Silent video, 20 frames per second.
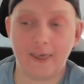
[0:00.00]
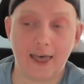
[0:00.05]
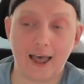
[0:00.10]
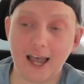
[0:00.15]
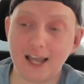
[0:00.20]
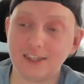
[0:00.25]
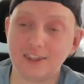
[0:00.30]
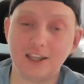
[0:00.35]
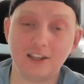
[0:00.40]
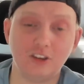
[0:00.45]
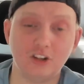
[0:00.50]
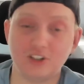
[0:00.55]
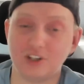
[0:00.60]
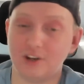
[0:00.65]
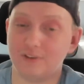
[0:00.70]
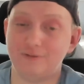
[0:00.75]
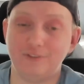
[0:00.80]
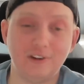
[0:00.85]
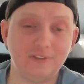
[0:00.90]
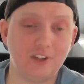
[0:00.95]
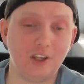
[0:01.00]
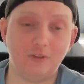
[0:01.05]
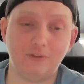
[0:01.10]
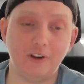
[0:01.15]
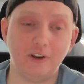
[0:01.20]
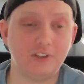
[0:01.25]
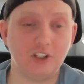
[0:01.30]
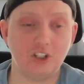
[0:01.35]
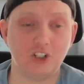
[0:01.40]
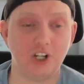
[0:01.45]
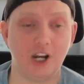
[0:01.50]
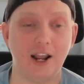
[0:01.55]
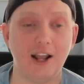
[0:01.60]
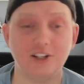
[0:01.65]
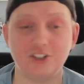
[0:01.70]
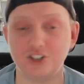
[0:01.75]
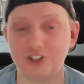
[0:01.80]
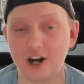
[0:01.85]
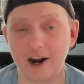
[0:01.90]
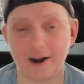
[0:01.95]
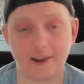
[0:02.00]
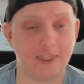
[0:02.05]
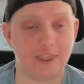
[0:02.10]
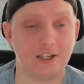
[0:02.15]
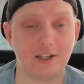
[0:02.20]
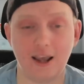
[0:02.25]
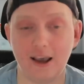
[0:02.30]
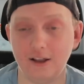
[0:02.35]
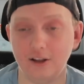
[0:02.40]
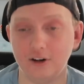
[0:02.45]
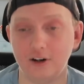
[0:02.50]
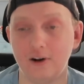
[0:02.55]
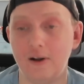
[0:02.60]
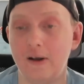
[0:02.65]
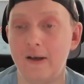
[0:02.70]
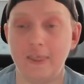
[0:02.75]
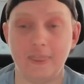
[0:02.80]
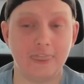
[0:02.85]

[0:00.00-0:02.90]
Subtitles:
I think there's a 50-50 chance Jonathan Taylor